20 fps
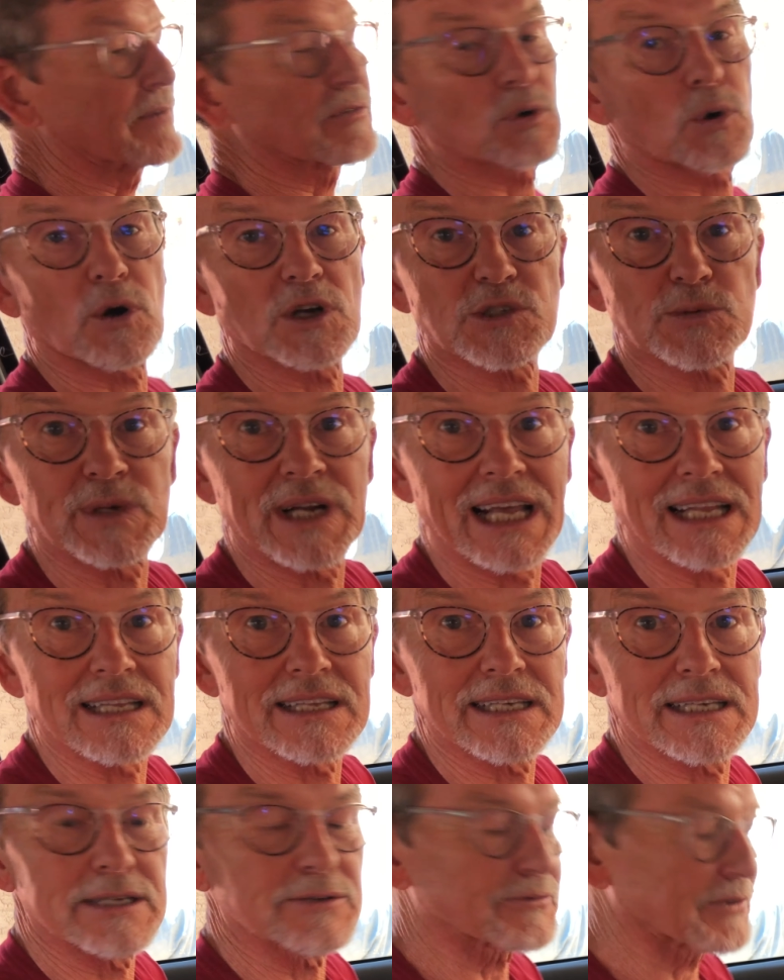Of course, when I
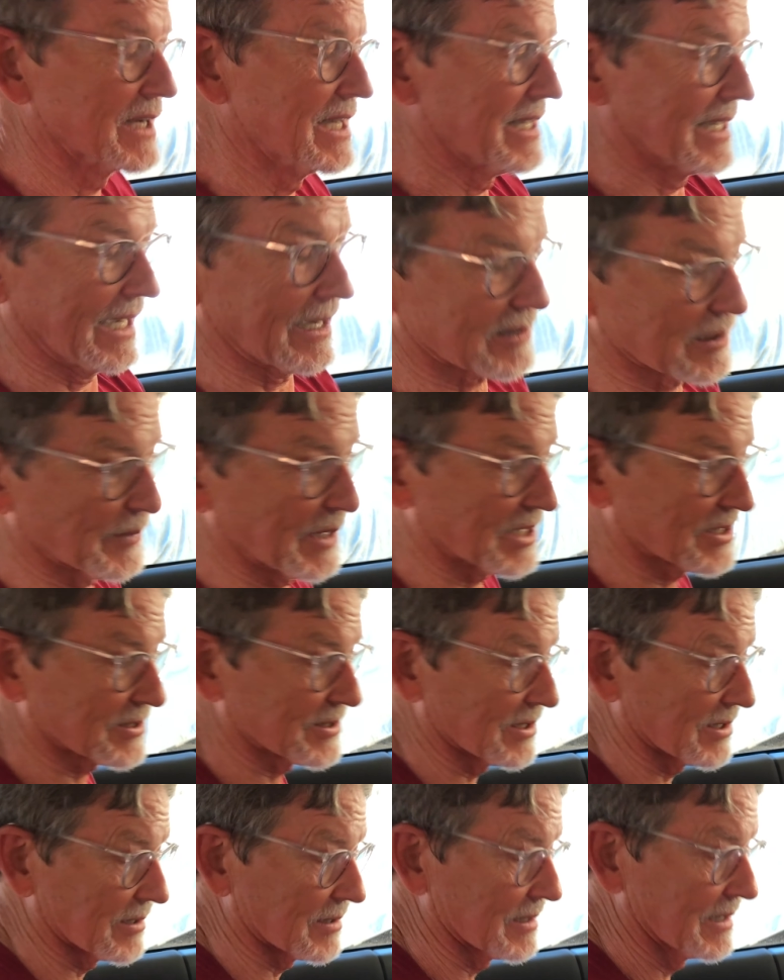leave, I have to make
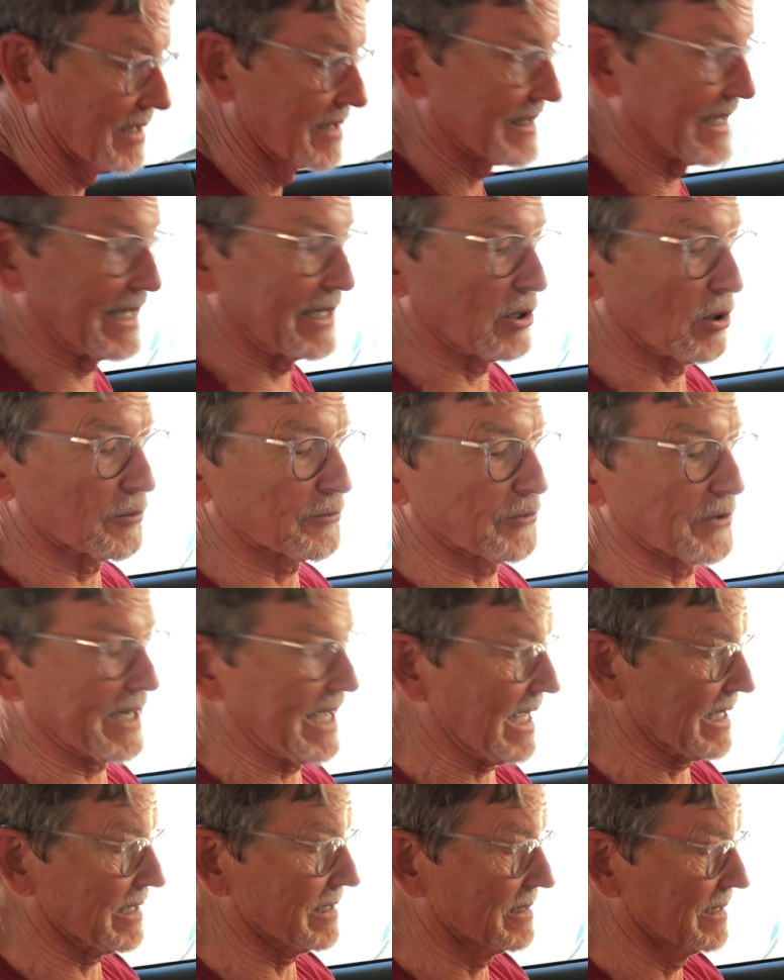sure that I don't
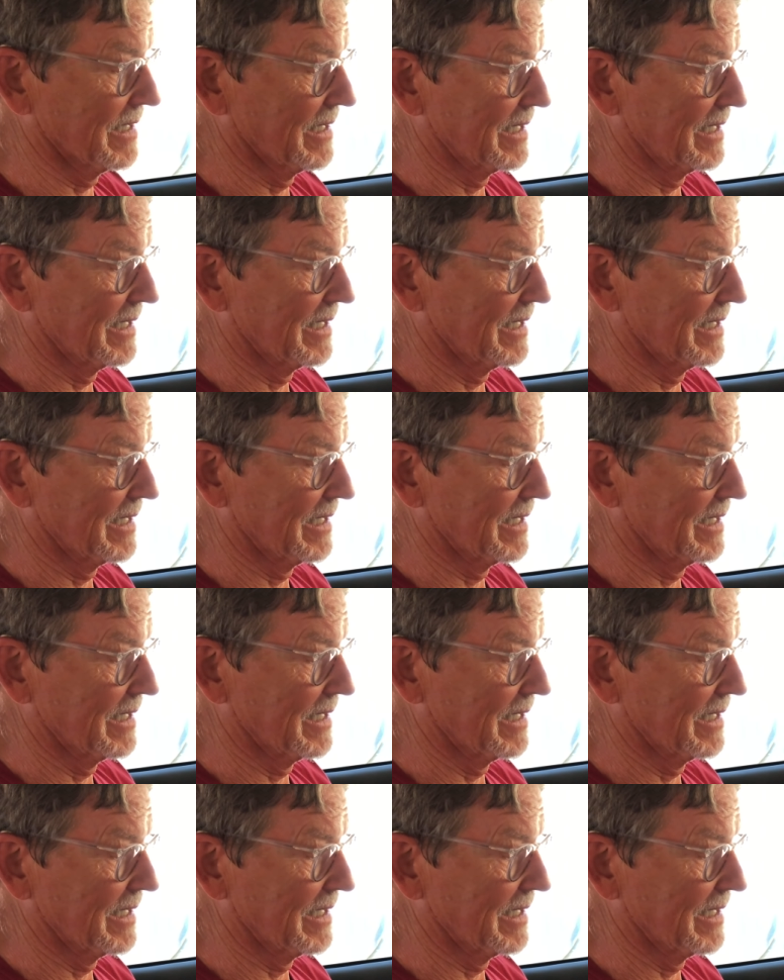forget it